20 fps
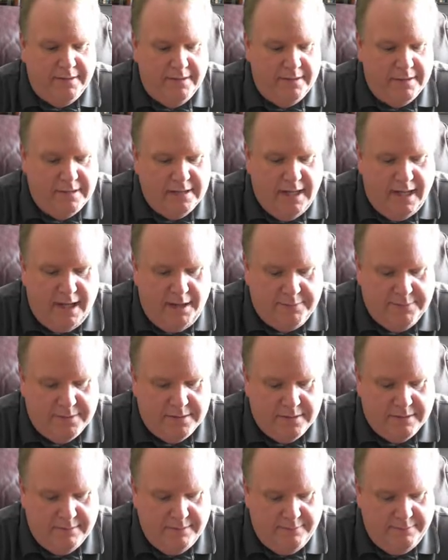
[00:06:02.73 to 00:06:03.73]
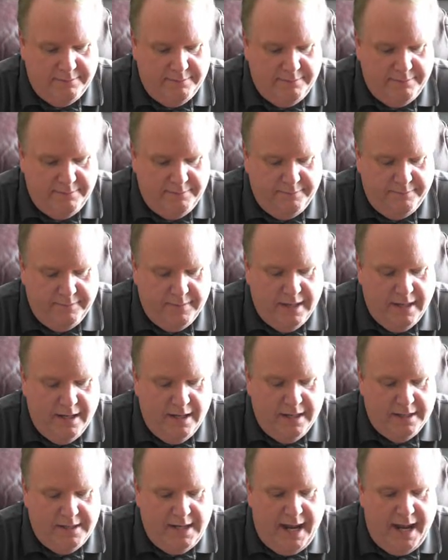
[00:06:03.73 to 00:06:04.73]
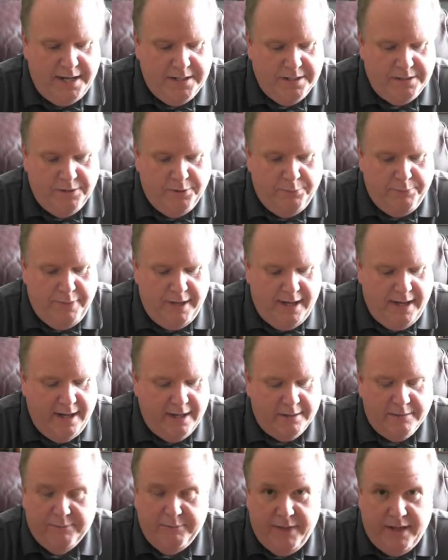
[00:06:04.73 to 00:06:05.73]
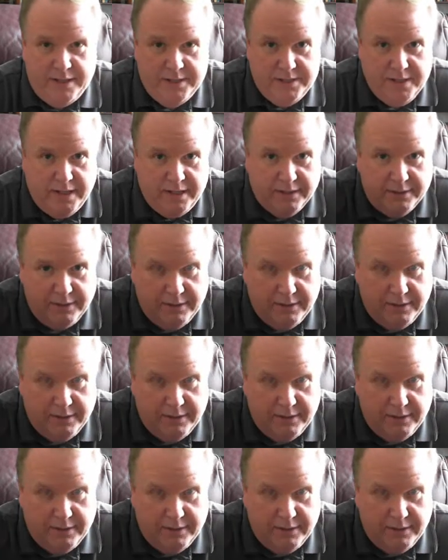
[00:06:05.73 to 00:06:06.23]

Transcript: of the Topps National Pack. Bench had a